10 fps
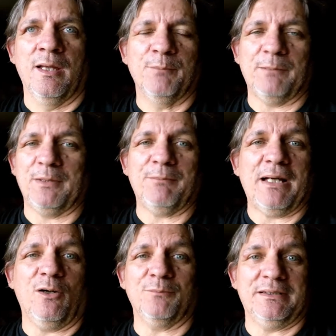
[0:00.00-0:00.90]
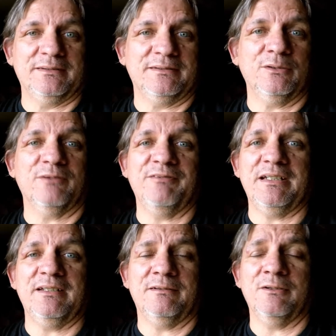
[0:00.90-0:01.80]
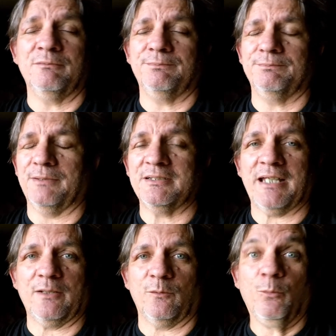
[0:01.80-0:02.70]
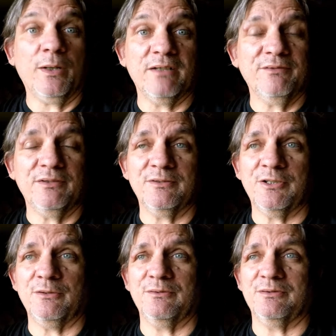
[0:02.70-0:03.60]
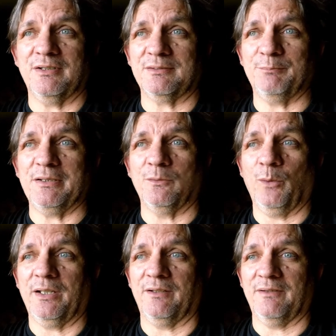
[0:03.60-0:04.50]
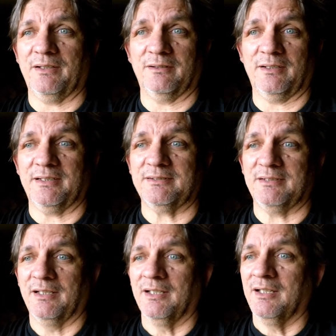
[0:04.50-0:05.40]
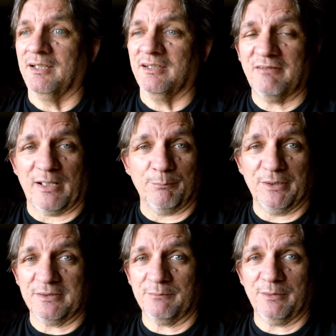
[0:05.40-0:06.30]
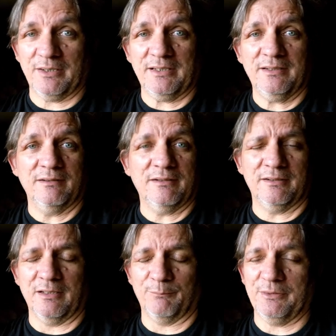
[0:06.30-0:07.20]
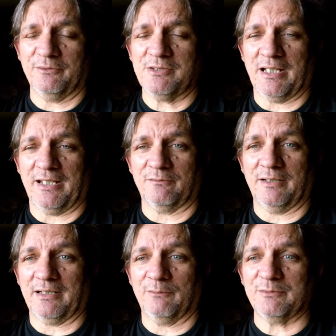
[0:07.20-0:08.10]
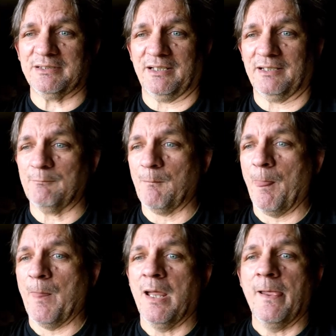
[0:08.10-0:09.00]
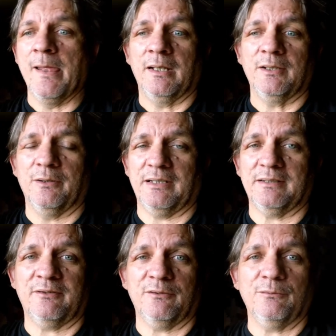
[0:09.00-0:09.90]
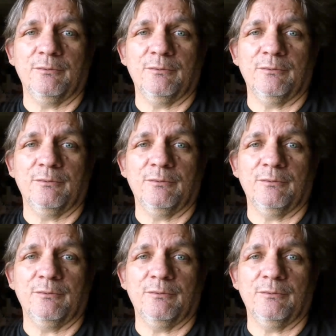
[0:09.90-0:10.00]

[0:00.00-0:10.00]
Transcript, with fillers: But I mean, by all means, do a video, do a channel, whatever you choose. Just be aware that unless you got a bunch of money to dump in your channel, like I was saying, you're into